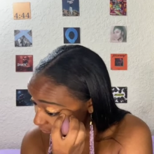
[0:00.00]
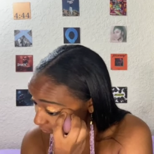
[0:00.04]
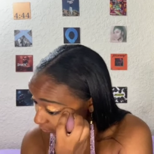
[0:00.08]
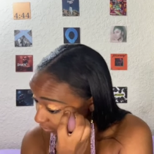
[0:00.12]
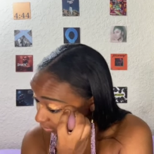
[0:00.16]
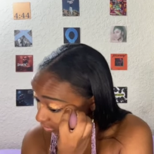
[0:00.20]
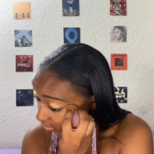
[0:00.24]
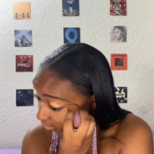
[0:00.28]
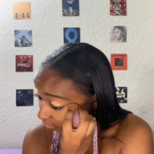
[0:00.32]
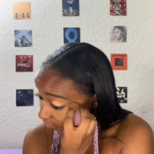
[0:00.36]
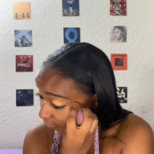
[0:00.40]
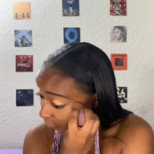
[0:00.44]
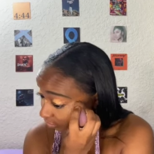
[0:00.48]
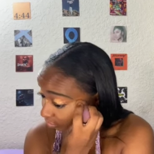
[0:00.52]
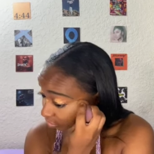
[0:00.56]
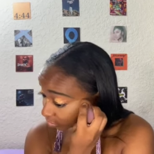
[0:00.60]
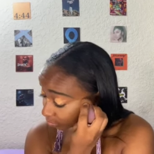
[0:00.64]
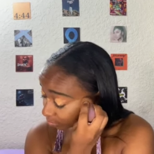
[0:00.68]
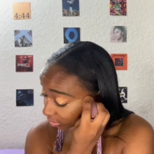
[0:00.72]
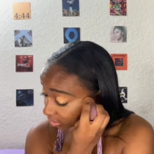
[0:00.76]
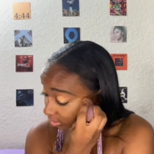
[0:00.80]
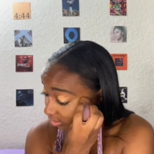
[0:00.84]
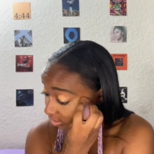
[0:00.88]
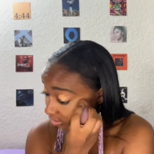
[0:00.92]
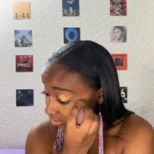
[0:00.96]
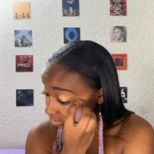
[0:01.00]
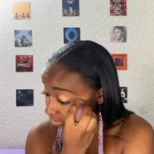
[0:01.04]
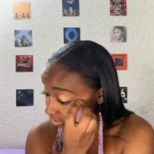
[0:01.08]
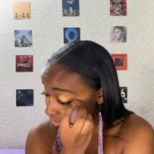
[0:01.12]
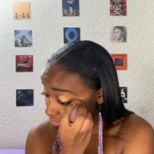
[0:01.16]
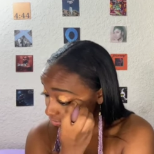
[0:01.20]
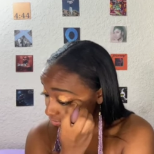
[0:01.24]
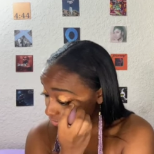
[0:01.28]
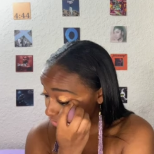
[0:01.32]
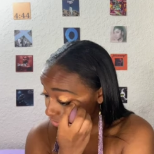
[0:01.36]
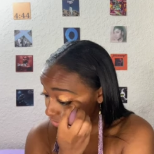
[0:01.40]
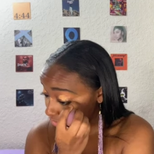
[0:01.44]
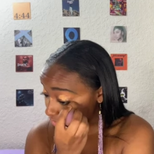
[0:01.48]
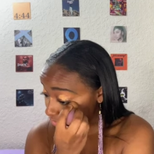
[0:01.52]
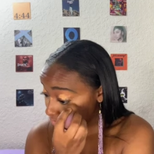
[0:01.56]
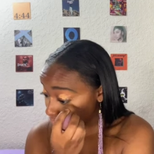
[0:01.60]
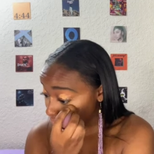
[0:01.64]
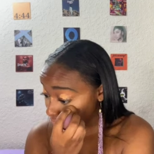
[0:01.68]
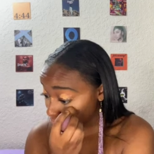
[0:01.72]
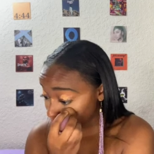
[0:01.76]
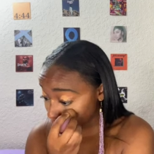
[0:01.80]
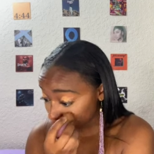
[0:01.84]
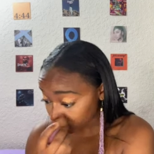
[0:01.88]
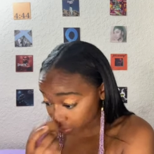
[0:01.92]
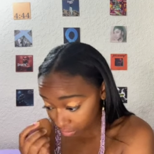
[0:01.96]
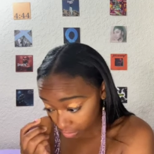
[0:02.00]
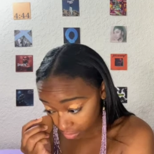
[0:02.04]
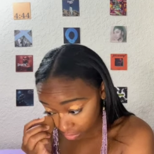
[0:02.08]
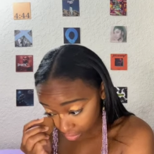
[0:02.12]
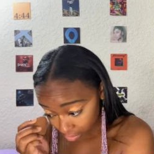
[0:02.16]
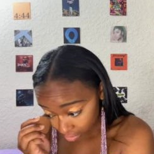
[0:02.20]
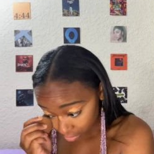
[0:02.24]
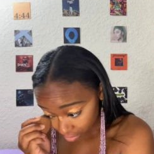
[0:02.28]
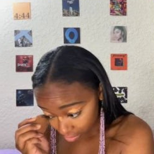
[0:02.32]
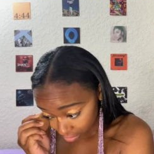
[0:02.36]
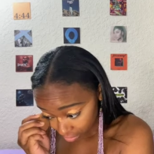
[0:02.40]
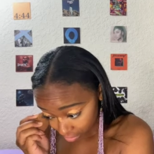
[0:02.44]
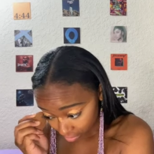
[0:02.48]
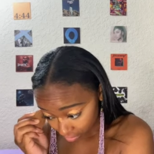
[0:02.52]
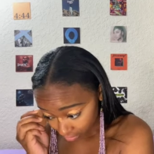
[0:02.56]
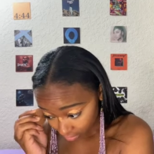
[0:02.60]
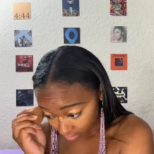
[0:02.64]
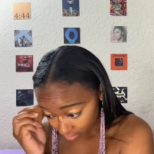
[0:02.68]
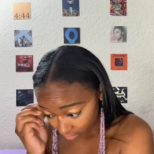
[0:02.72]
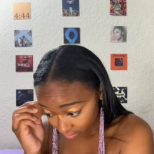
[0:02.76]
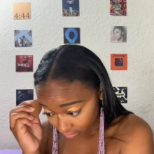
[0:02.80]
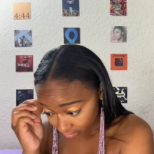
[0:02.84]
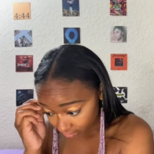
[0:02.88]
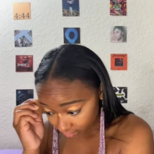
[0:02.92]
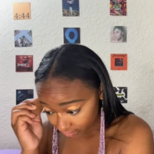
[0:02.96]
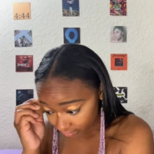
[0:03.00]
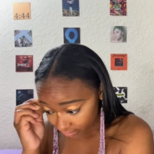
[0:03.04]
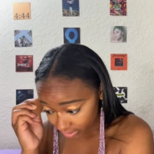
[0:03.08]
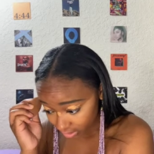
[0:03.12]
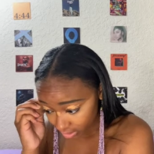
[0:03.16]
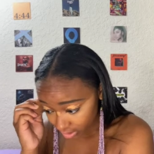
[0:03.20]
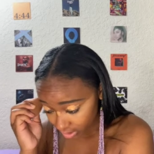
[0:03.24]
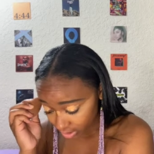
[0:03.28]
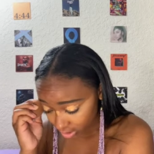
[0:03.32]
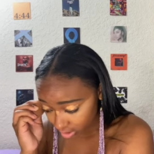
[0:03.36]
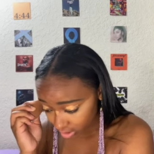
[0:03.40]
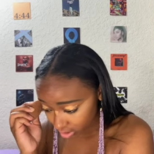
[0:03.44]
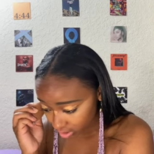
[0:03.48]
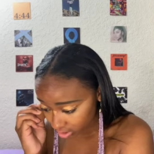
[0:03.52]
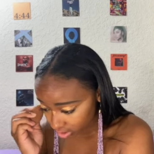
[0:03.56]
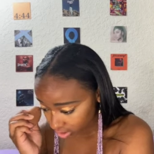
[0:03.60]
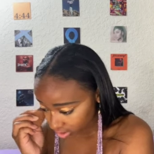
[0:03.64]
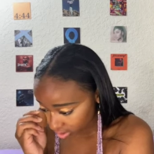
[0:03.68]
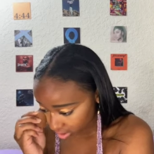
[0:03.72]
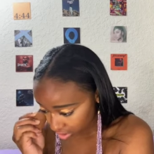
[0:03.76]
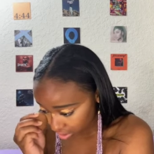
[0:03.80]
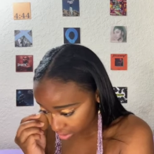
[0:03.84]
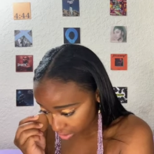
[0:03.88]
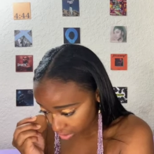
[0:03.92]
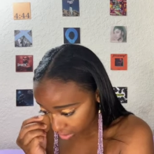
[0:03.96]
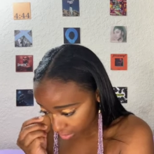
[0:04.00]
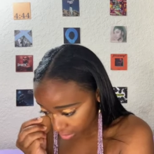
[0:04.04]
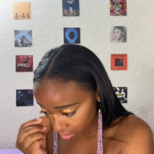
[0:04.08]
We need to finish blending this out because I look funny.